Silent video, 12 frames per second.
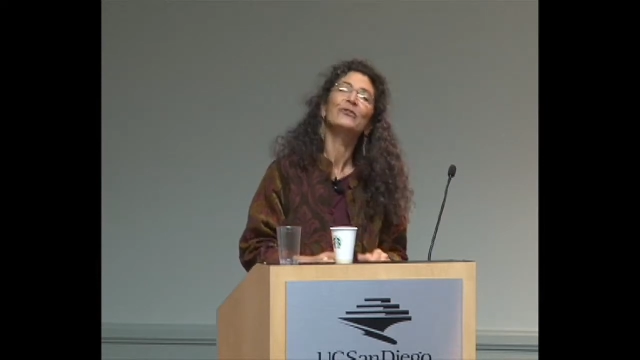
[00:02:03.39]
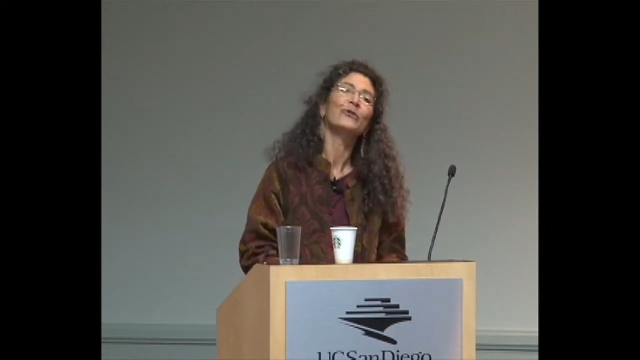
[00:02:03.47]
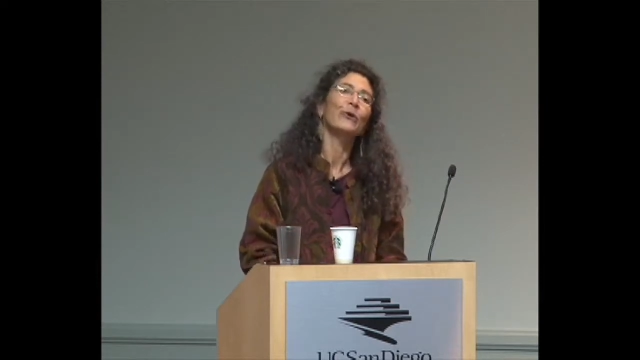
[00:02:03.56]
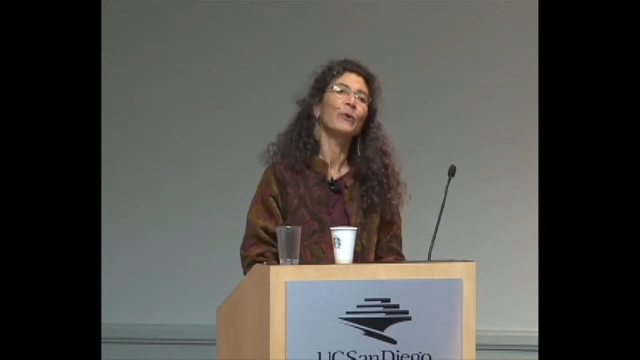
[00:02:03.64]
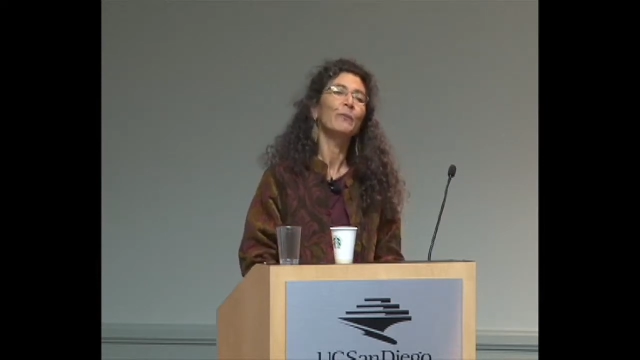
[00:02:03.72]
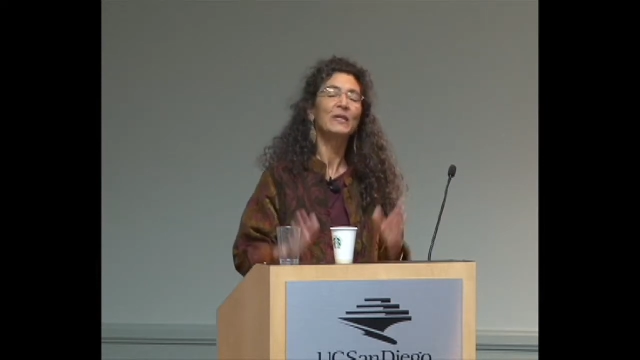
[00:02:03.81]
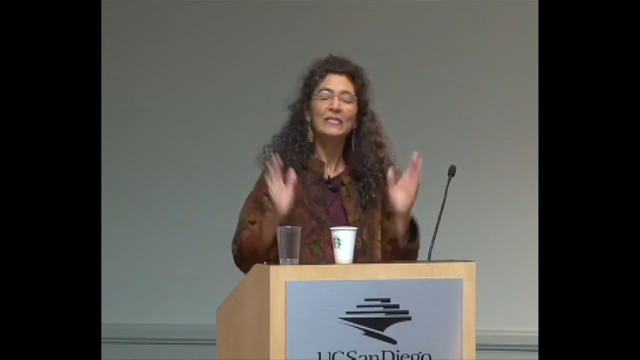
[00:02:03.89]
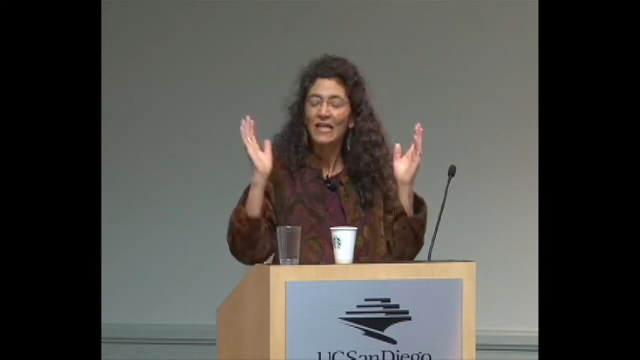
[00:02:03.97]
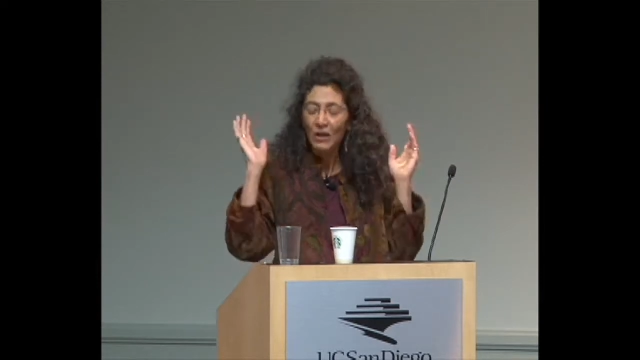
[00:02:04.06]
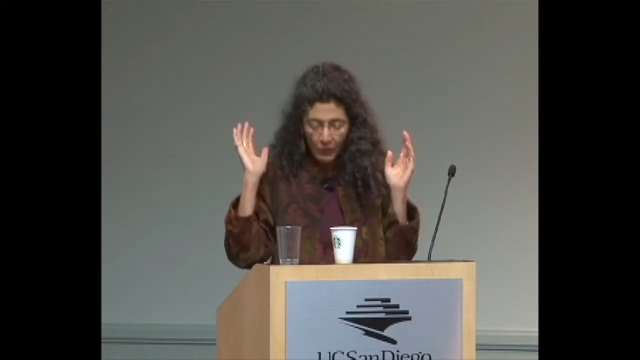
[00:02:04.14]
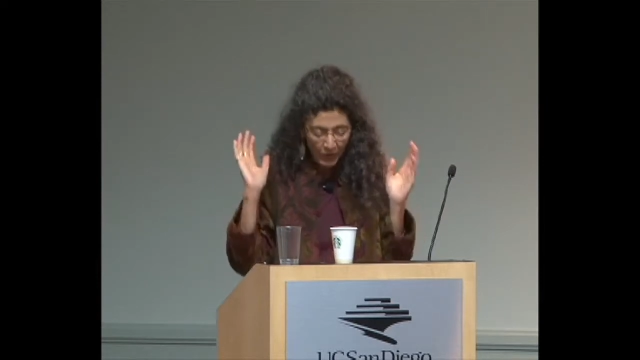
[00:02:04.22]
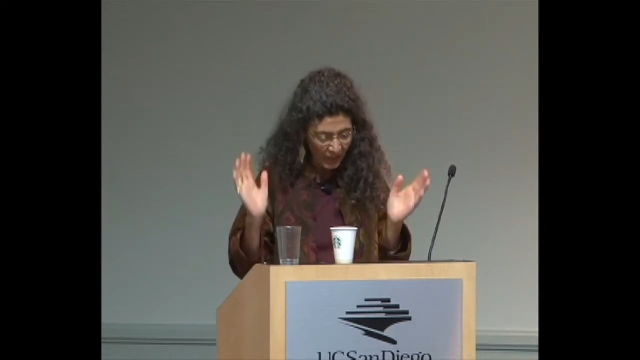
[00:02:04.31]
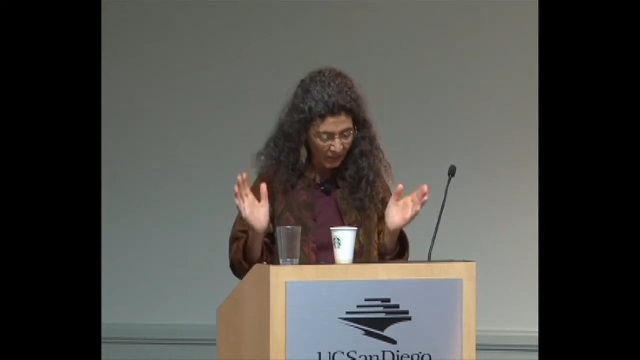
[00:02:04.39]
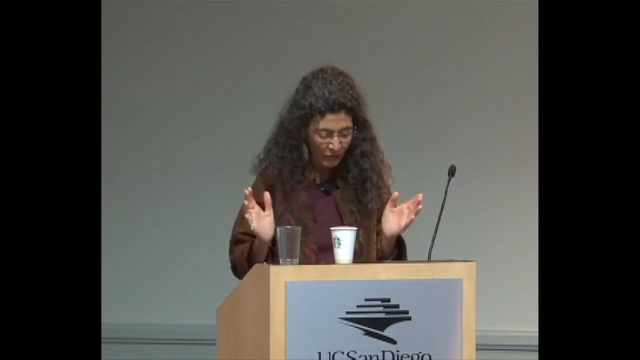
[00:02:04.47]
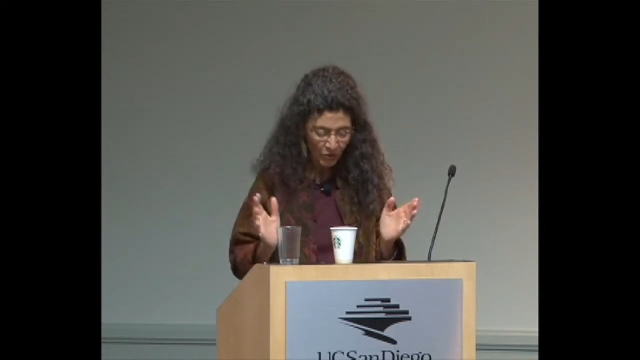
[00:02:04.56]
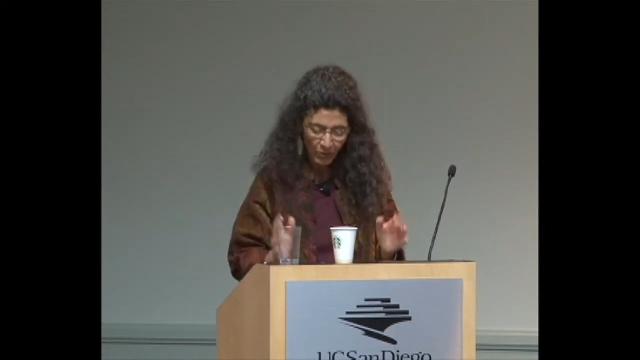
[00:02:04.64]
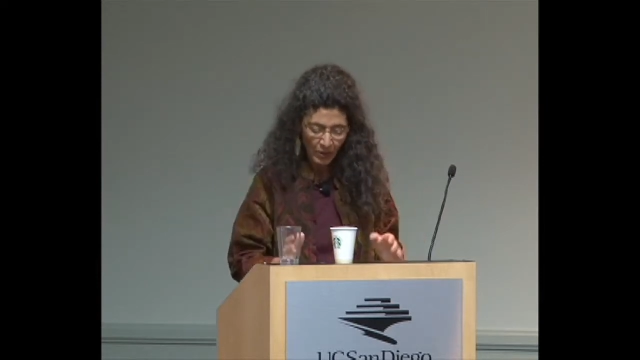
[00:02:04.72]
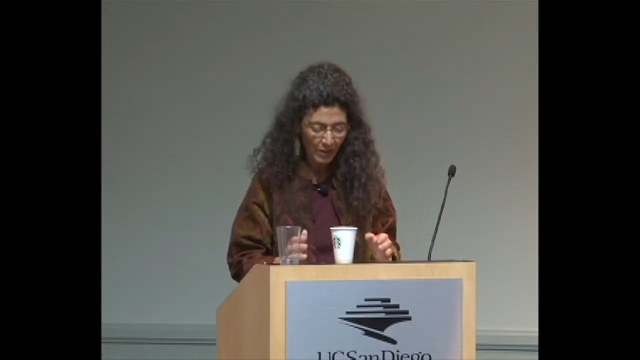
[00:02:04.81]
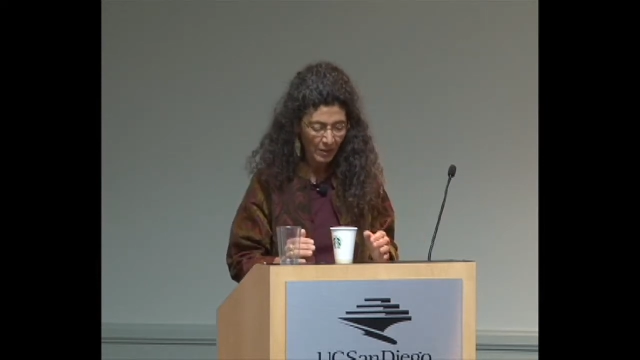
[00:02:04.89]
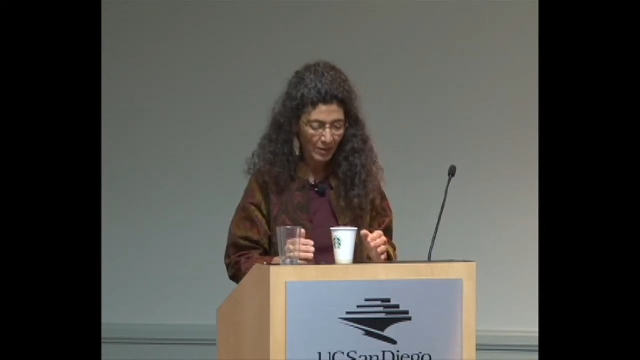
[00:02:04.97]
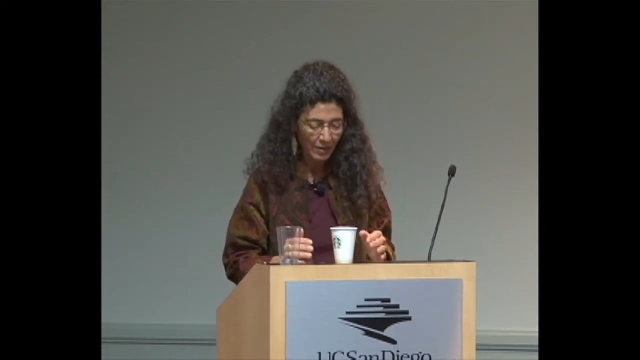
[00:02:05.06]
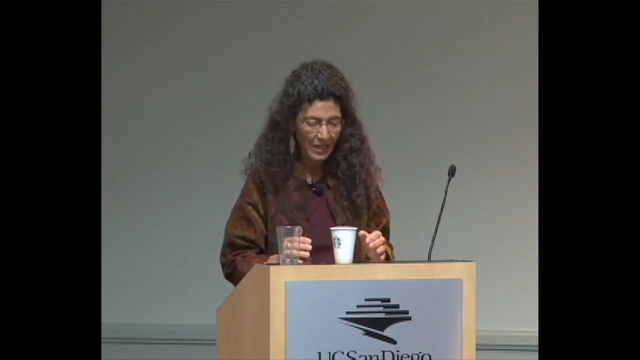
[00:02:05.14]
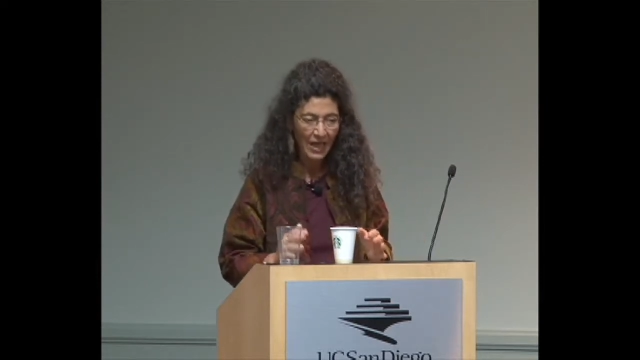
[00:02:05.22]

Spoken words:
so Massao, wherever you are,